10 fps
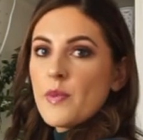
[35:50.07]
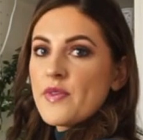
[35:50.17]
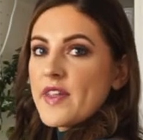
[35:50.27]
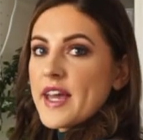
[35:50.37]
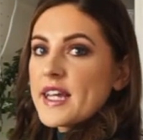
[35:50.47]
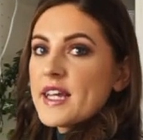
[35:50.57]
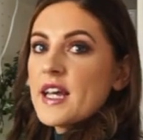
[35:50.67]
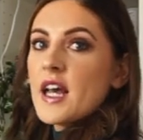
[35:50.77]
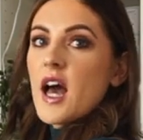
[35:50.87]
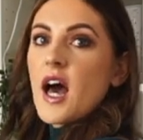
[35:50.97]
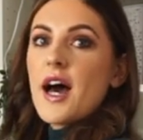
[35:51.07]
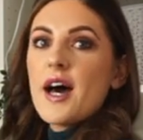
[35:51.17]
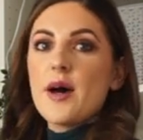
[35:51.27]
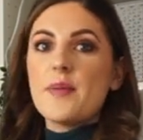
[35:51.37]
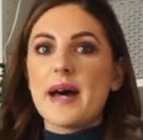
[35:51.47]
thing,
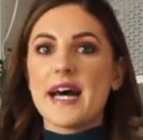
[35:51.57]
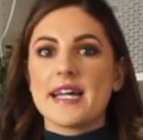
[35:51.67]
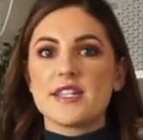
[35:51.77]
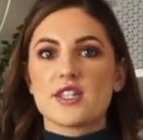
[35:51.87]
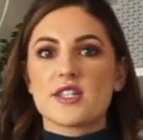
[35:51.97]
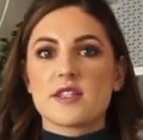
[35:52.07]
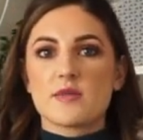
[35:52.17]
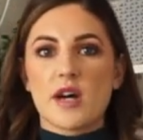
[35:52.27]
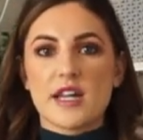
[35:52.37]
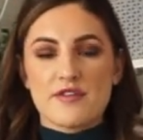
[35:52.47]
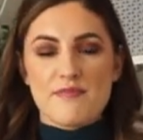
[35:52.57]
and just some kind of